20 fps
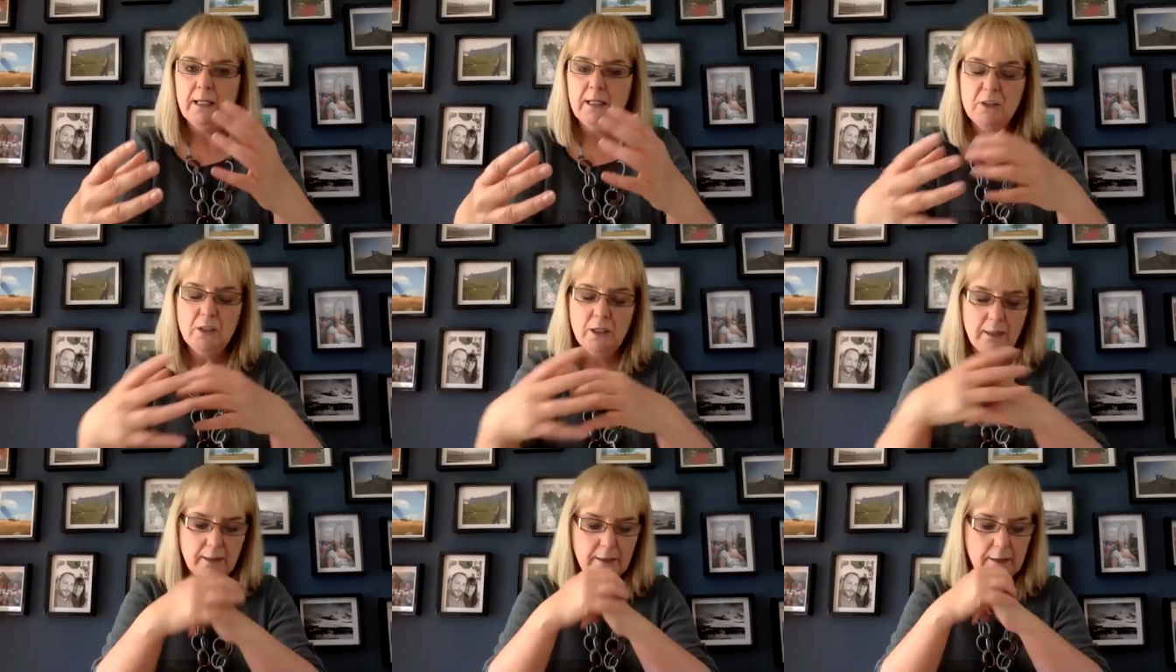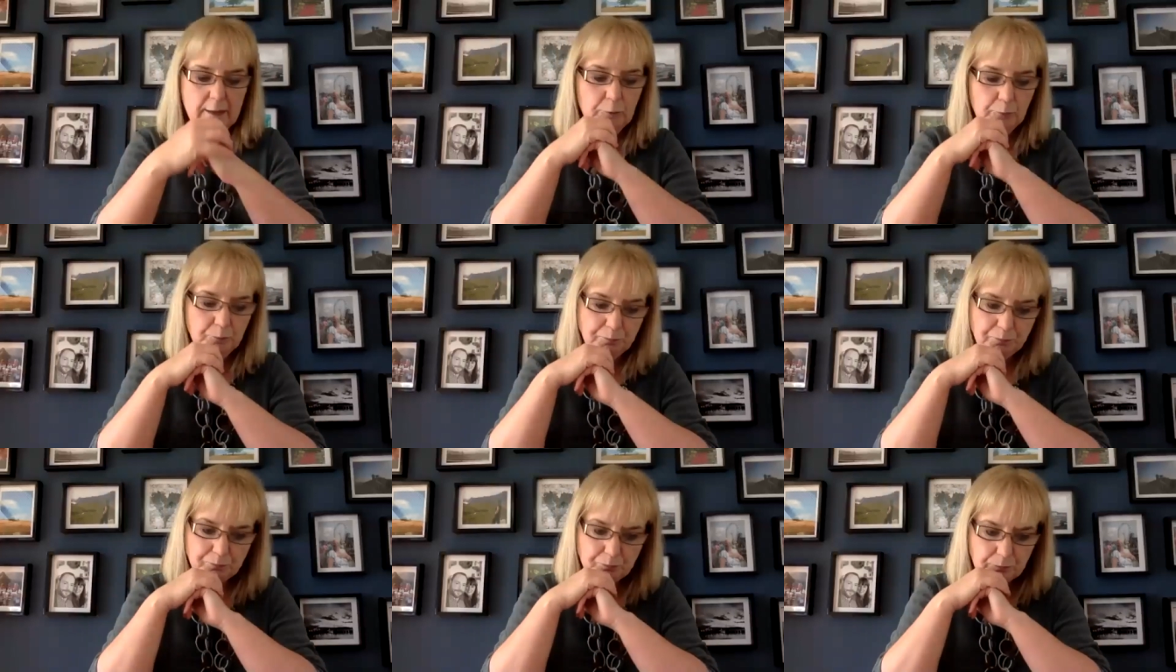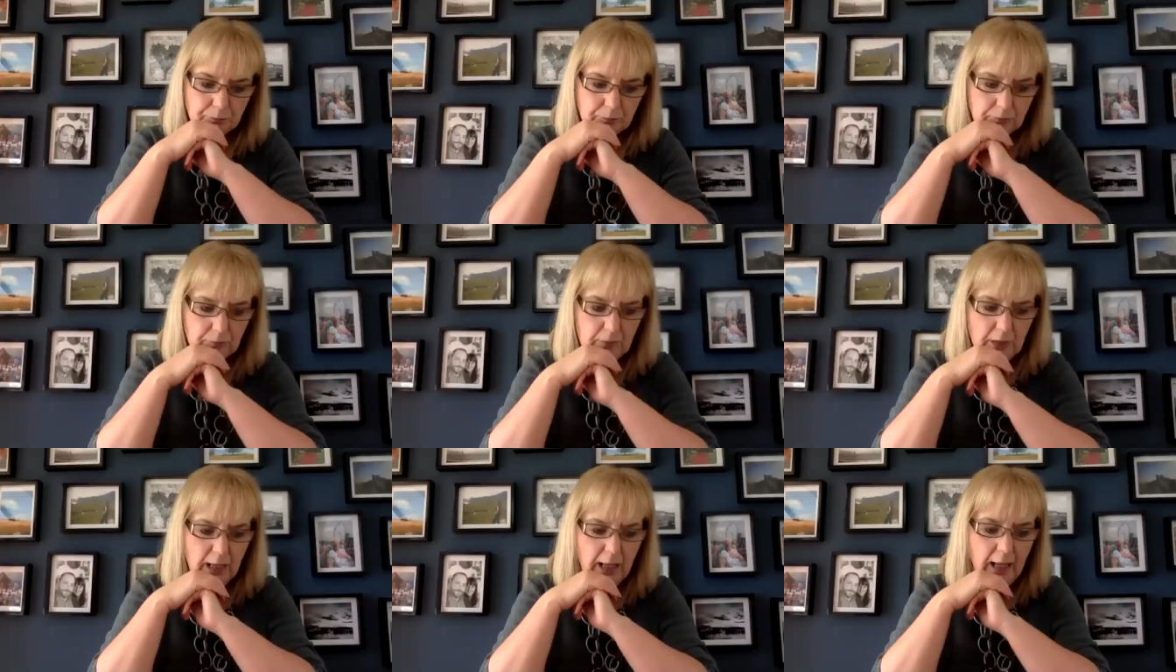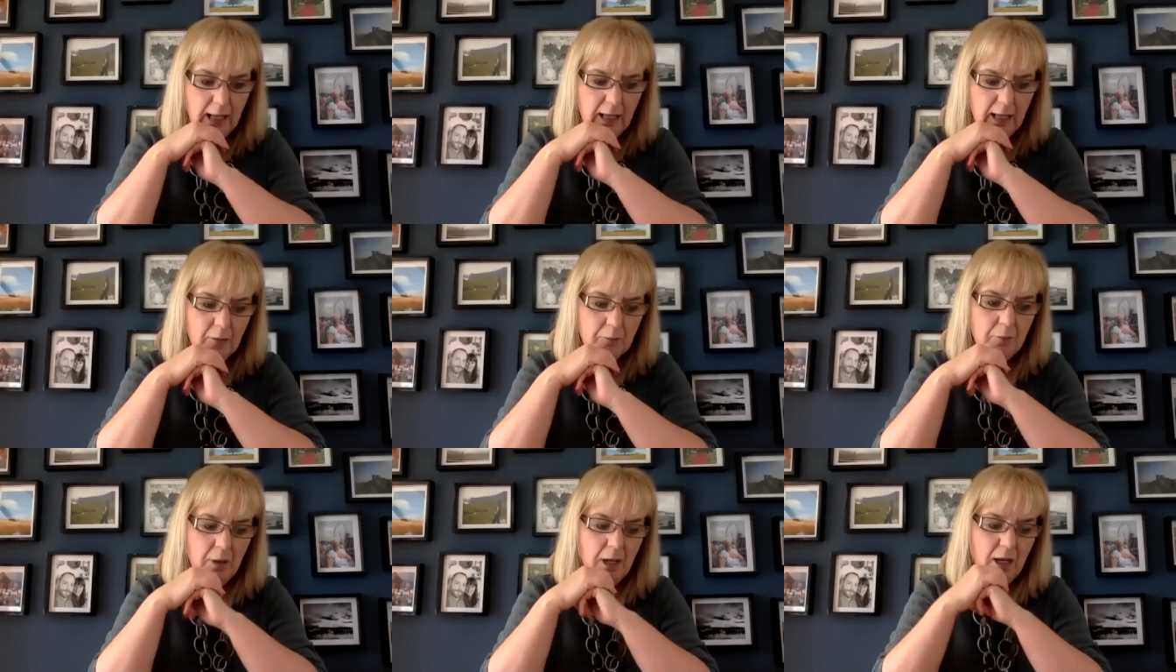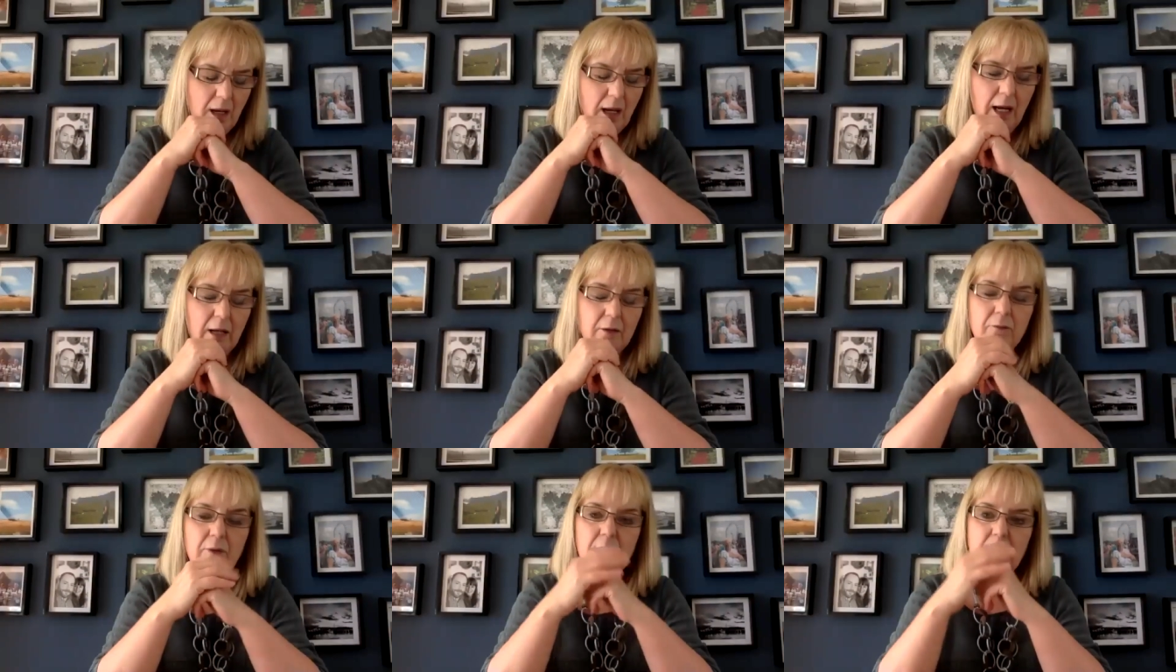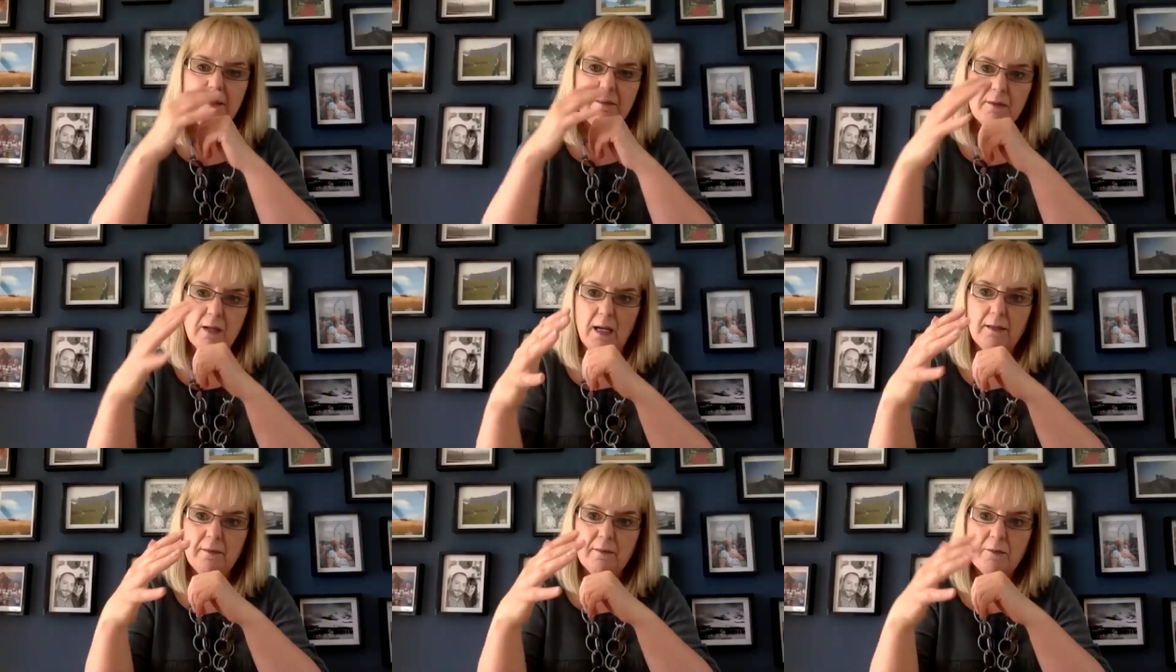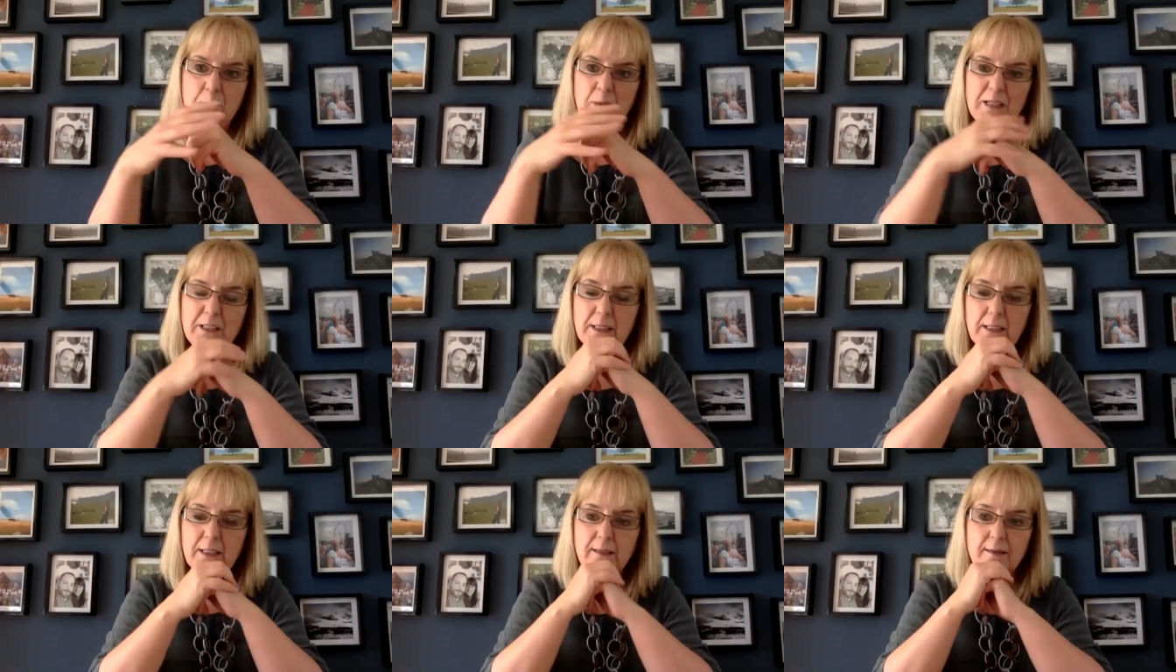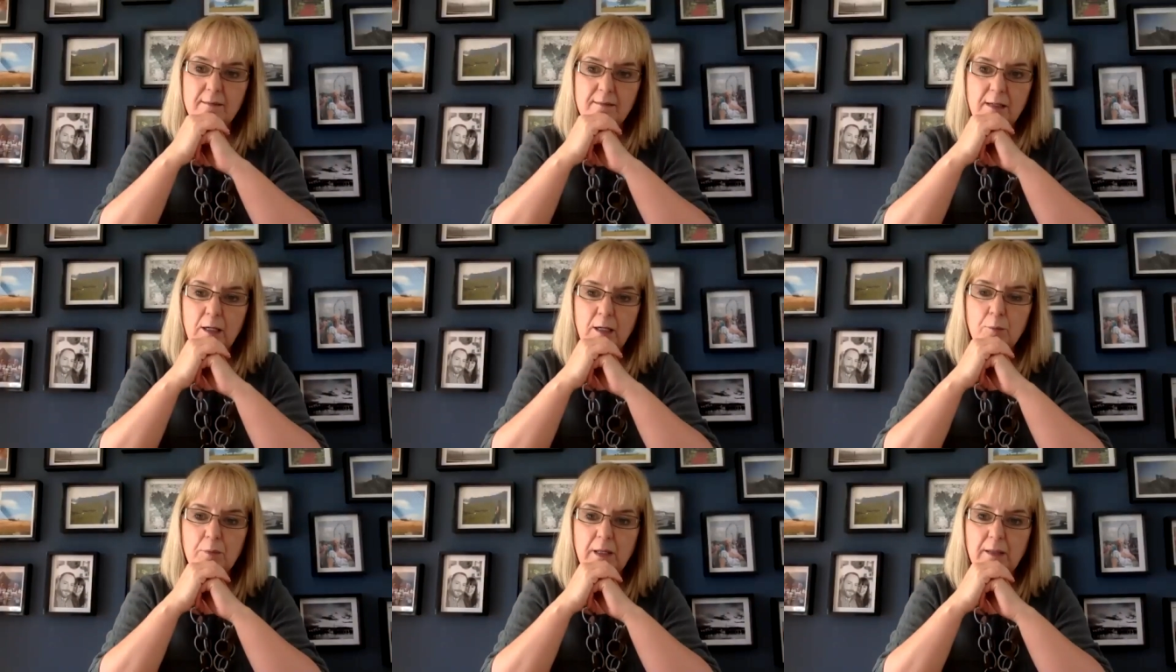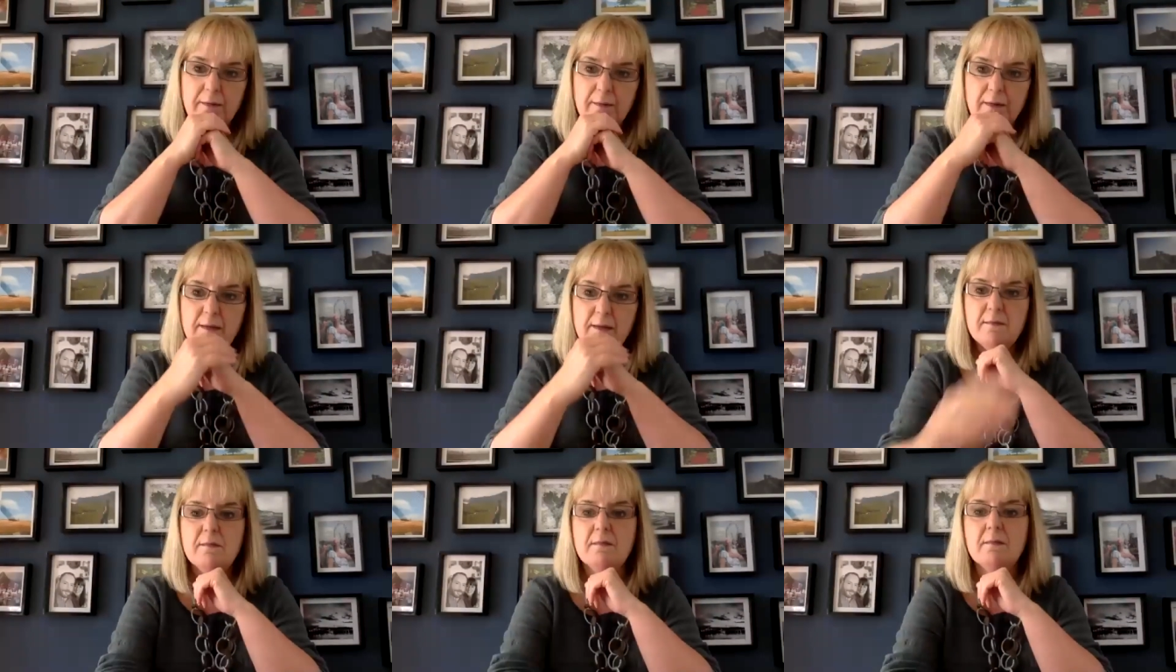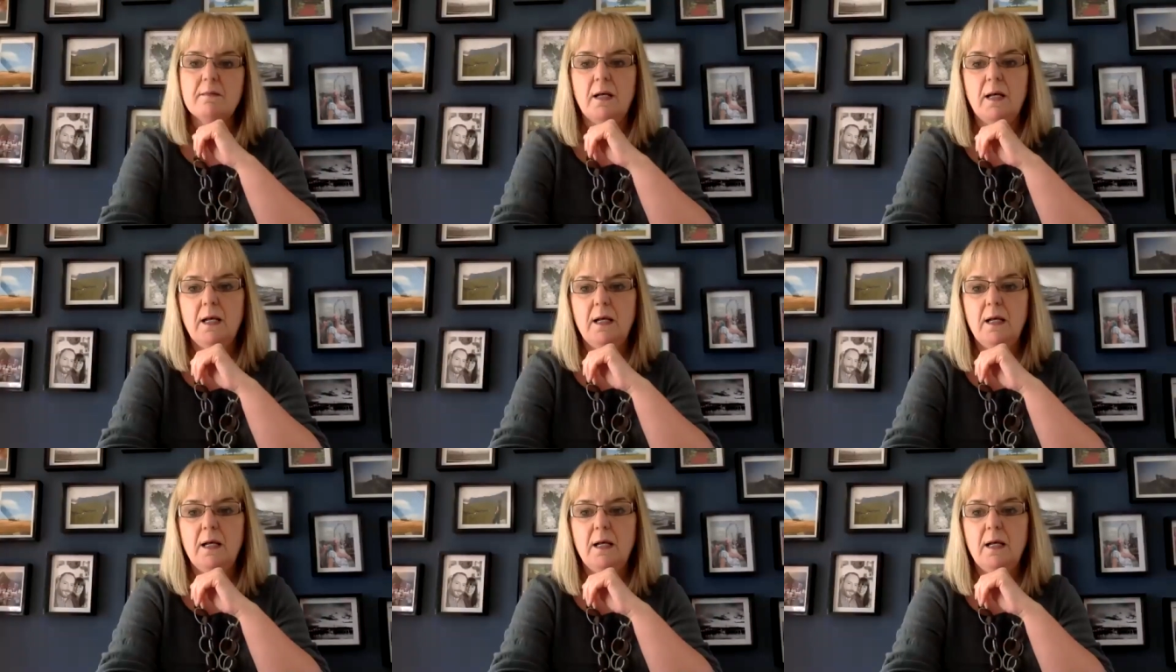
each other. And really, especially at a time like this,